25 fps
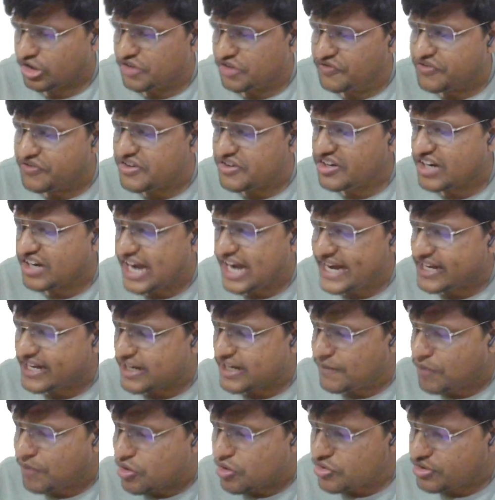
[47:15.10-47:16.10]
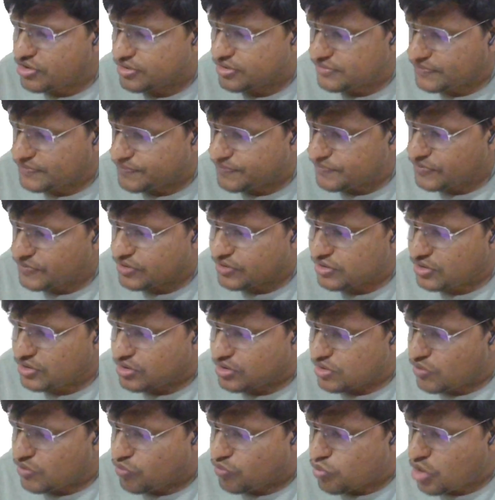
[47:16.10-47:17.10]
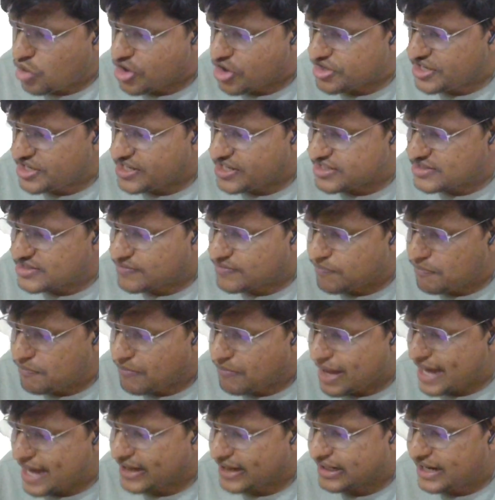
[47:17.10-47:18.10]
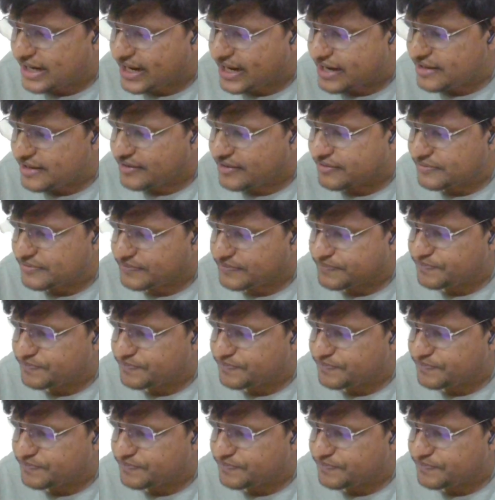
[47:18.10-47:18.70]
we write about what is market